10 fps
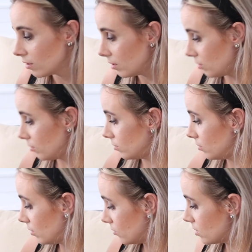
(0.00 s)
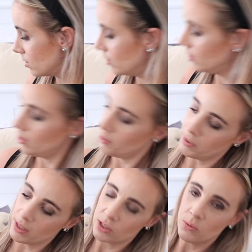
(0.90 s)
I don't know, who knows.
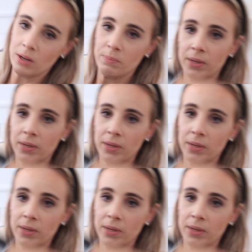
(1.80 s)
But it's quite